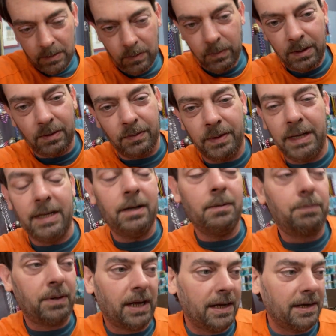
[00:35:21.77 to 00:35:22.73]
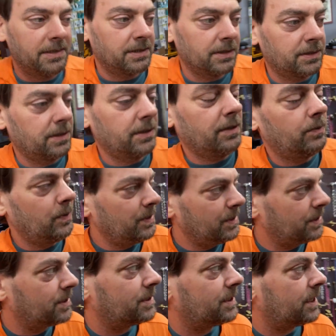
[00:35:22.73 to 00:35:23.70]
they don't need a plastic shelf. We can
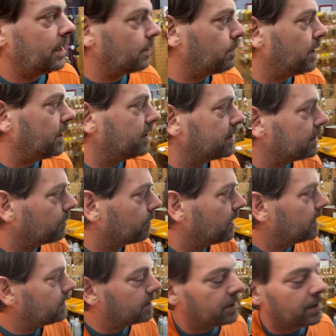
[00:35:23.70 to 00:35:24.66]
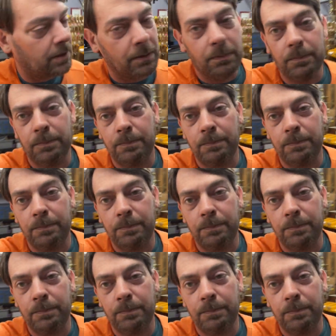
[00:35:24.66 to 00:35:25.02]
just stack plastic bins up.